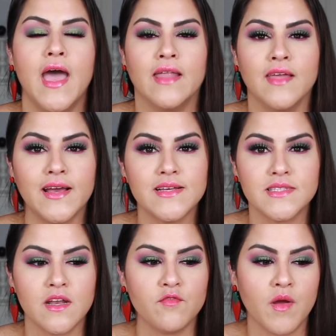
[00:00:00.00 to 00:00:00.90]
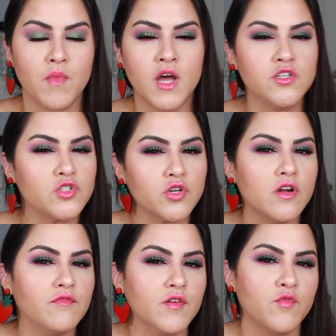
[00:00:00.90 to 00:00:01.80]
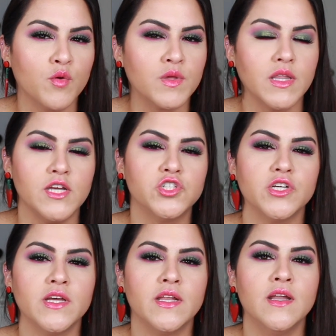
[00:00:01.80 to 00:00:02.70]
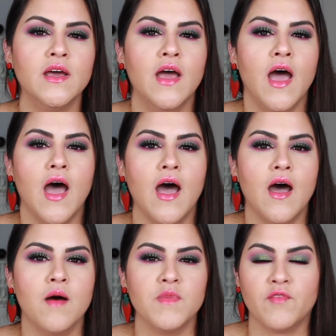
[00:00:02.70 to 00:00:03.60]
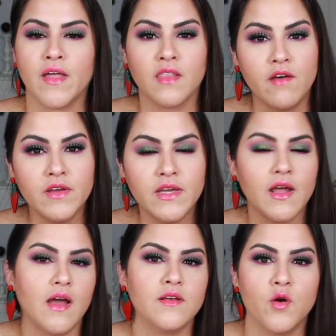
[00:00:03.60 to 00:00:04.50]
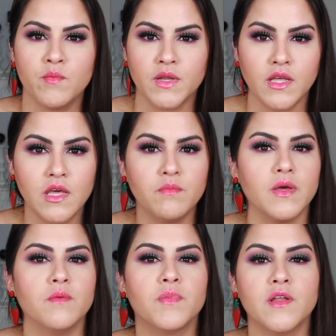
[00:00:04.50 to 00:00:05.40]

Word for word: And like I said, if I'm unsure of the formulation, if I love it, I know I'm gonna keep it.